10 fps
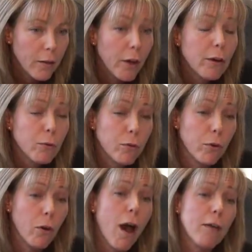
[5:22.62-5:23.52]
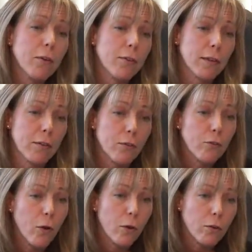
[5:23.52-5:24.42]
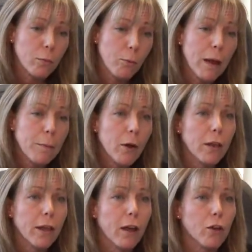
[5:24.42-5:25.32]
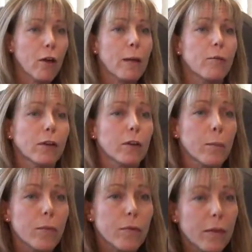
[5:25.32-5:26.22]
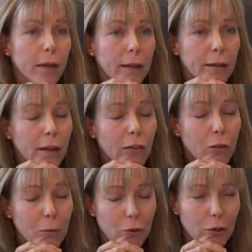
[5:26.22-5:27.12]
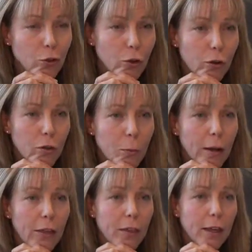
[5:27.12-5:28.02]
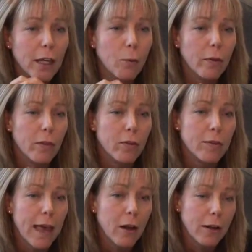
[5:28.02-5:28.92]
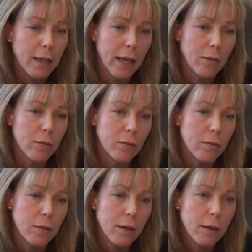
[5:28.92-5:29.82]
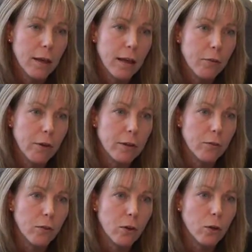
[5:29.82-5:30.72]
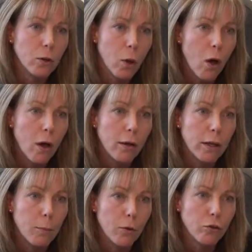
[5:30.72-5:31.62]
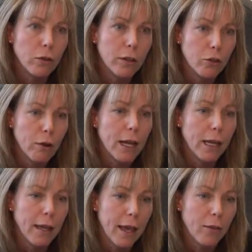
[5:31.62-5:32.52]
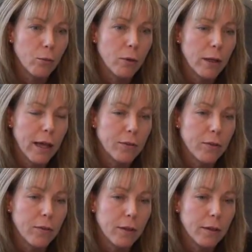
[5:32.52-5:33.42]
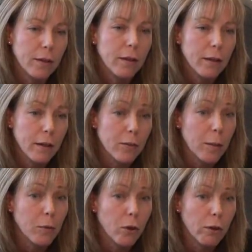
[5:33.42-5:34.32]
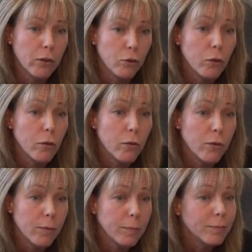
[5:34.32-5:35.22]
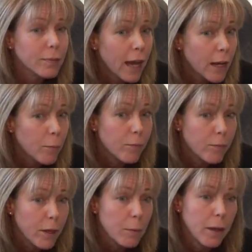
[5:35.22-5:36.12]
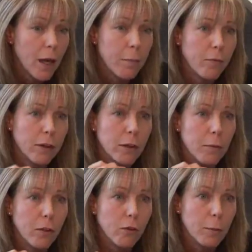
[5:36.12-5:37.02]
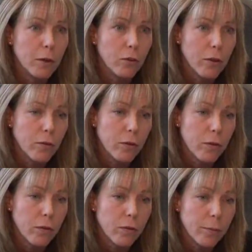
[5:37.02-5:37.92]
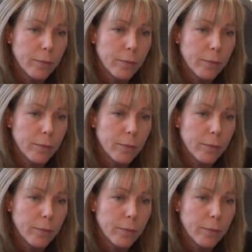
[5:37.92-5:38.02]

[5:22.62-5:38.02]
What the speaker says: Their interests are obviously focused primarily on crime victims and not so much on jurors, but I think anyone that's sat on a case that's a very difficult, long, emotionally draining case realizes that to some degree jurors kind of can become a victim of the criminal justice system.